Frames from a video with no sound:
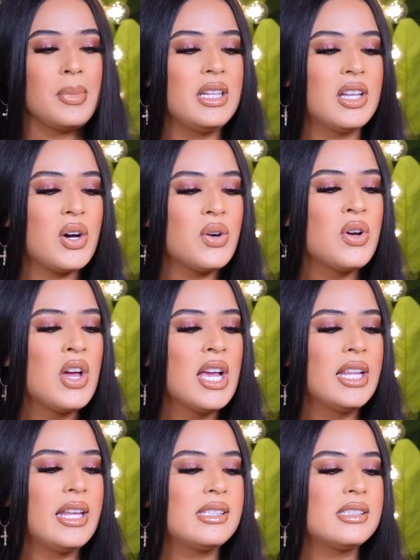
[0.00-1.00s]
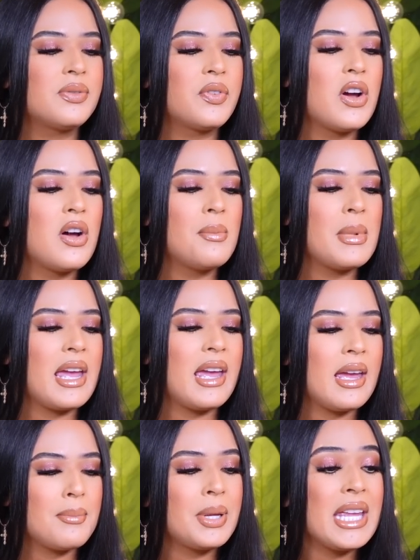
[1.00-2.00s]
it below this is from
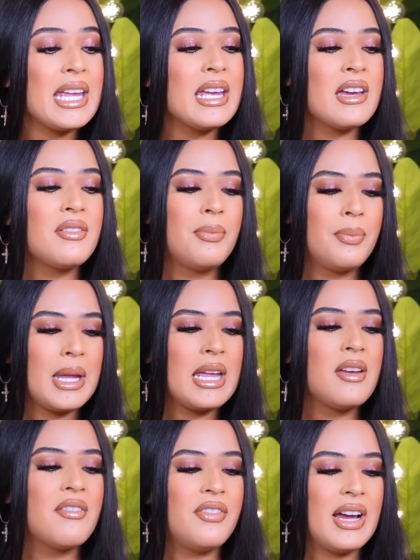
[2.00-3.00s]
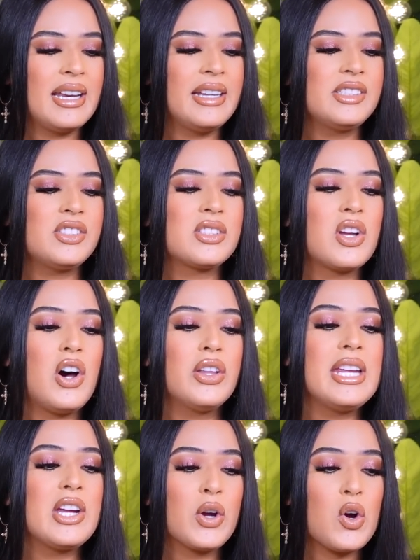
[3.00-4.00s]
eh, PFB Vanish it's called
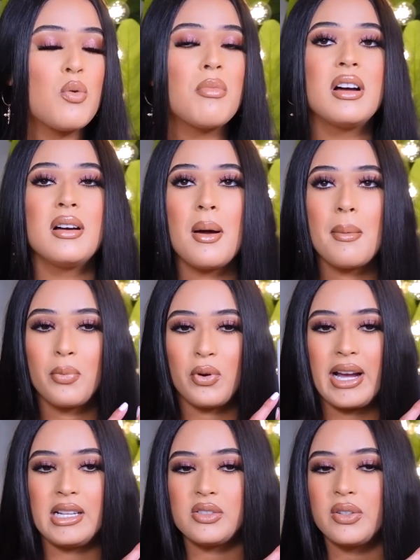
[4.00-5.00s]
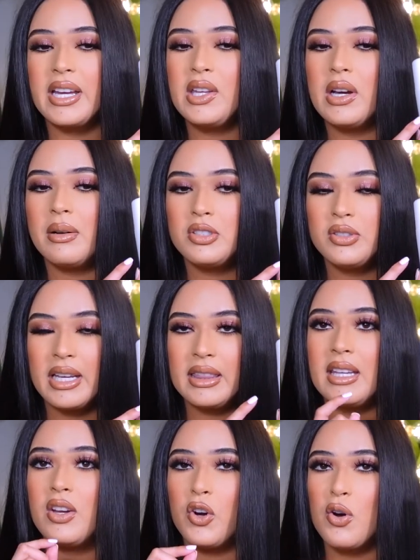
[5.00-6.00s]
the Chromabright okay you have to get
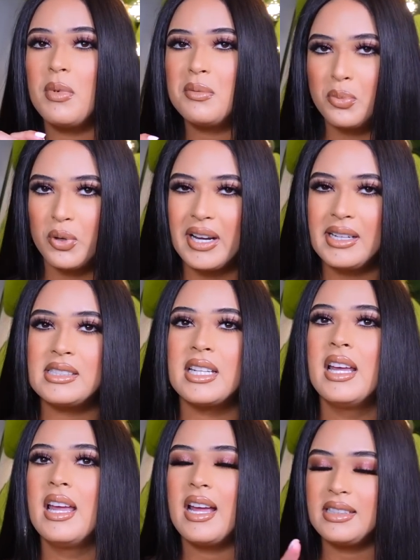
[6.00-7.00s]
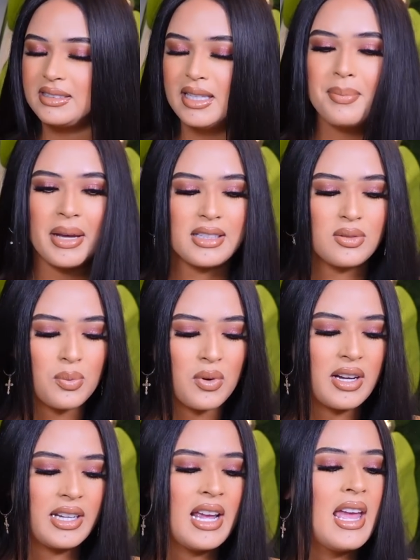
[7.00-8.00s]
the Chromabright it's the best
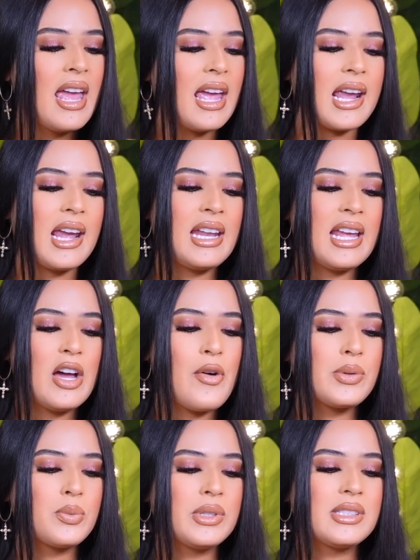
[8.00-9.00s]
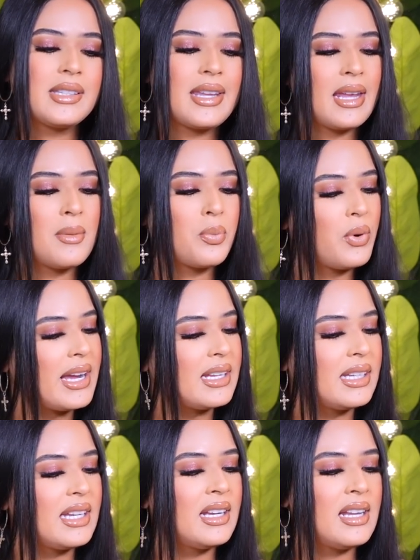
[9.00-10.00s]
one and it helps with skin
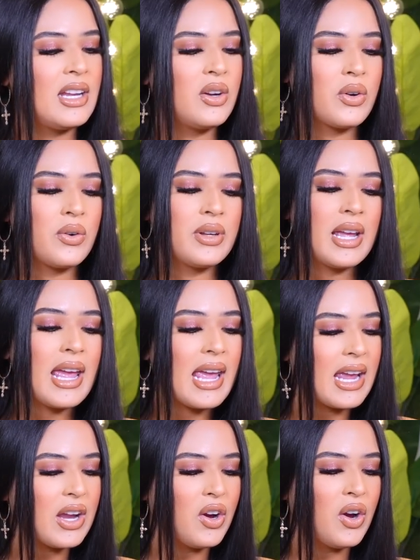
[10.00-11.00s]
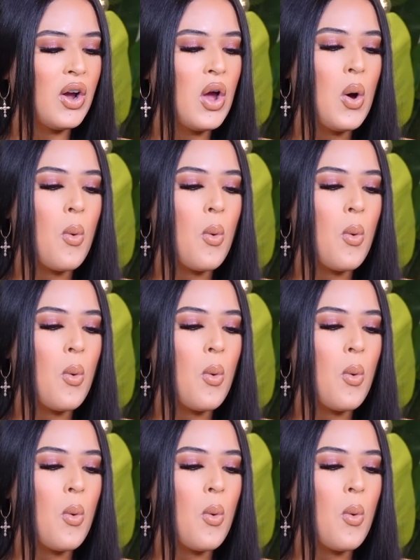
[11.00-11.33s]
brightening ingrown hair